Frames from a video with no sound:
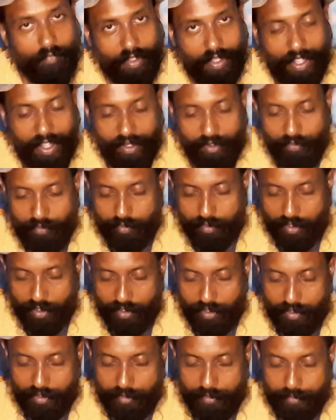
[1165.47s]
And
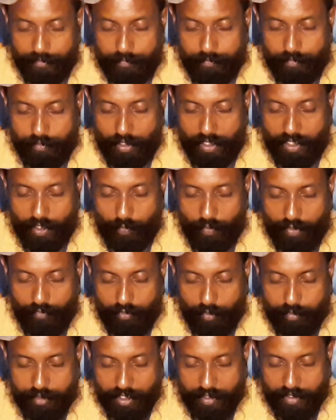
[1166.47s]
running away from
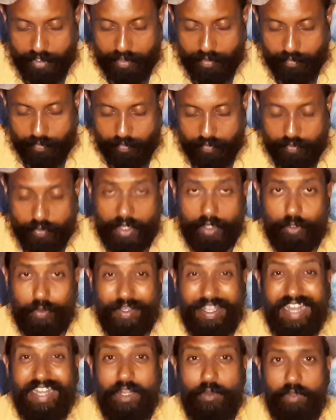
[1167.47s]
something. Trying to
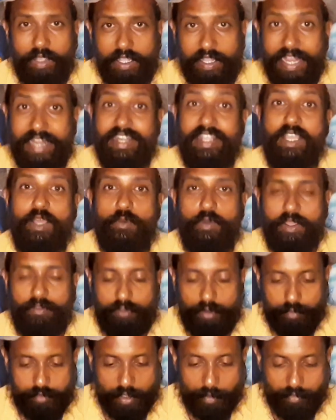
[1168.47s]
getting away
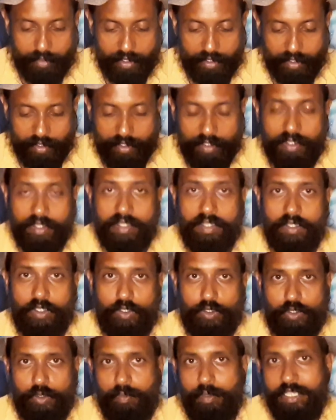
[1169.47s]
from something.
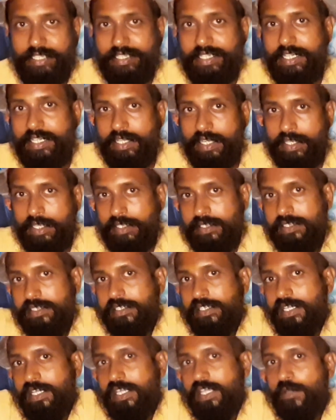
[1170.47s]
So basically like
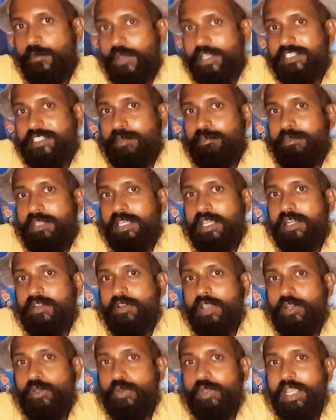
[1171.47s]
stealing away something and
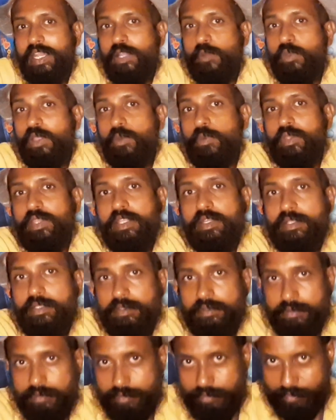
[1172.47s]
trying to get away with it.
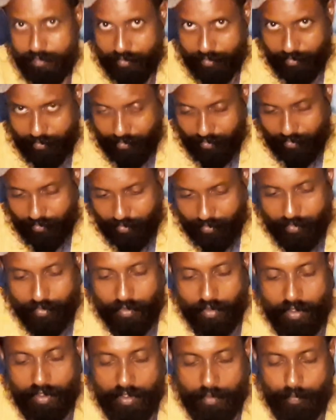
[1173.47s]

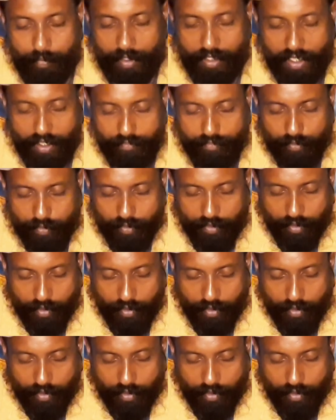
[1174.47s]
Be careful.